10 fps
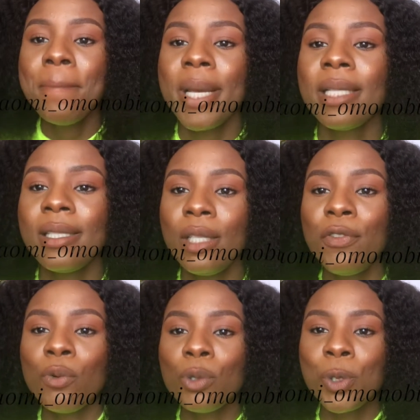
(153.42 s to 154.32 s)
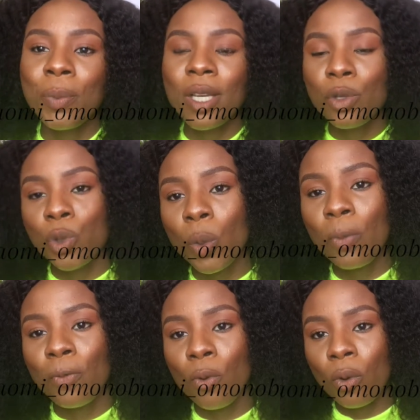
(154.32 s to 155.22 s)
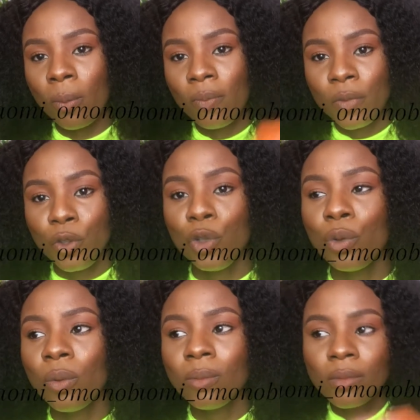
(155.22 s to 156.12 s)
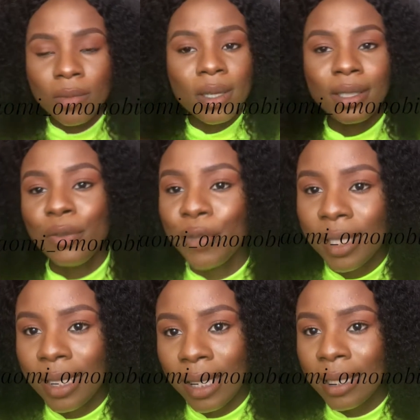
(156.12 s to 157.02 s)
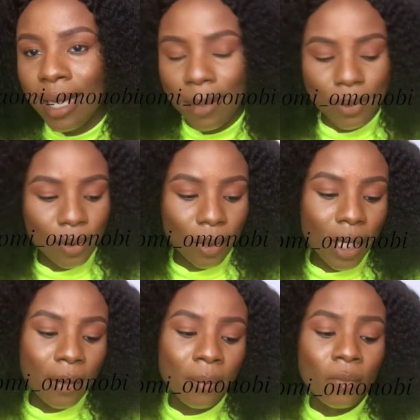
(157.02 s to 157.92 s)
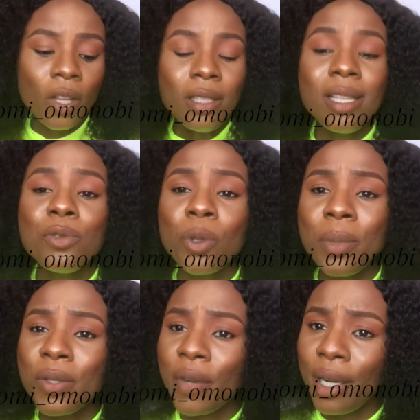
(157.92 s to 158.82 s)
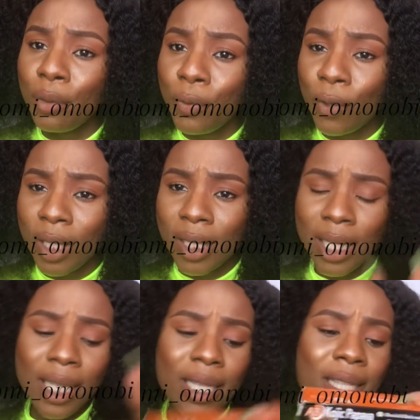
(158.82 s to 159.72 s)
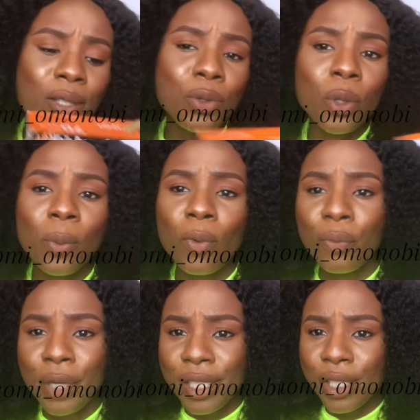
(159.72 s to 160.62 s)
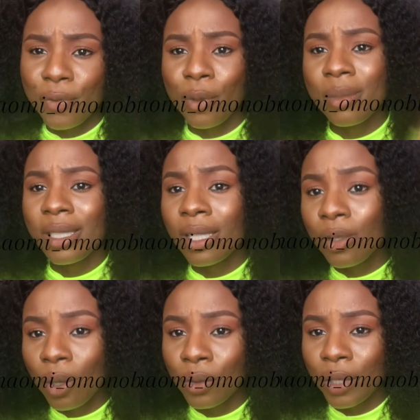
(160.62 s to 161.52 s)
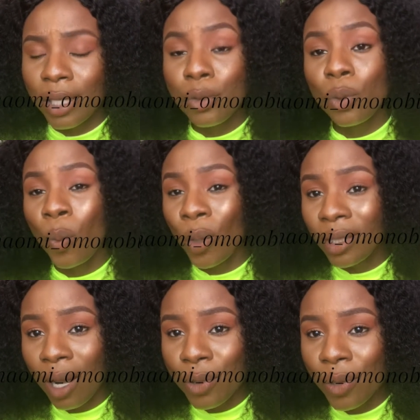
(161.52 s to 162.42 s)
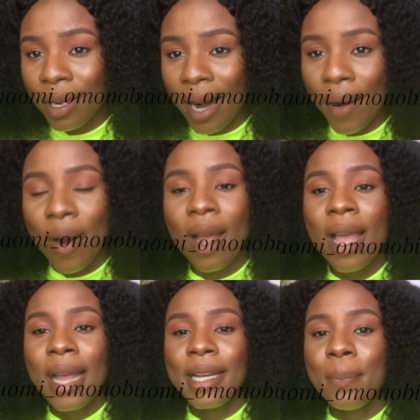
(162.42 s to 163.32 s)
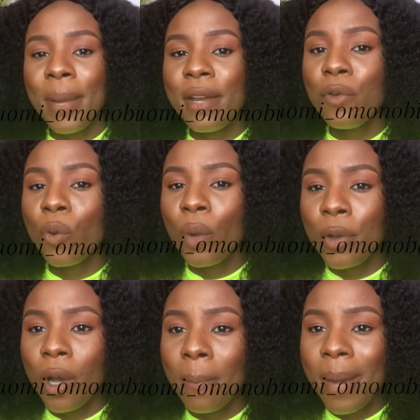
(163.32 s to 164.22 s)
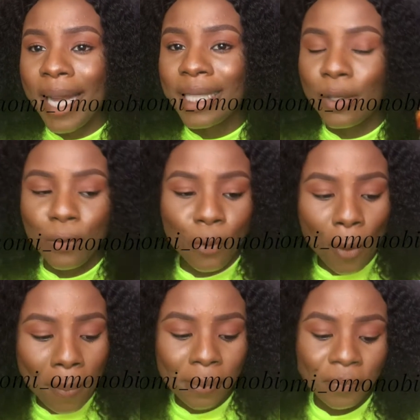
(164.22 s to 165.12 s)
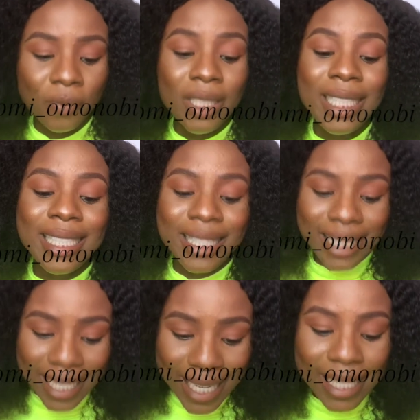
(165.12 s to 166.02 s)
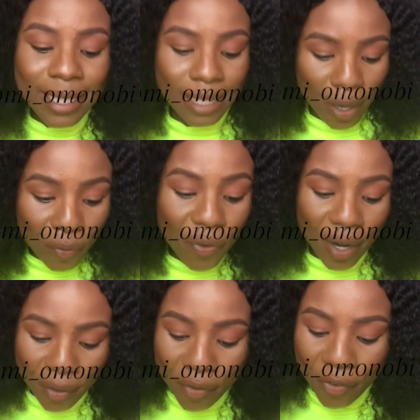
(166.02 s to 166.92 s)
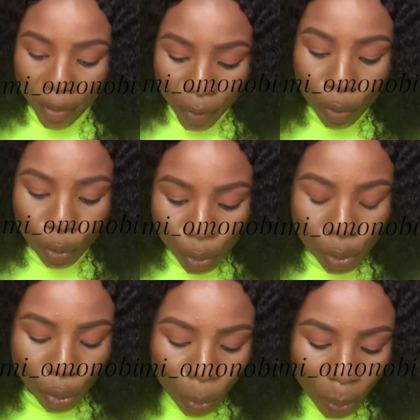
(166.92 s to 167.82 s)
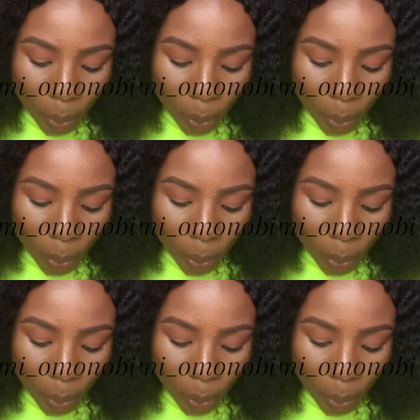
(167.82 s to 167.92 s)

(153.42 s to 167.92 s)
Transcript: bet if you want to make soup for, you know, different skin types, okay? This soap is very good for the skin. This soap ranges from 600 to 1000 naira depending on where you are buying it from. It is a very, very good soap.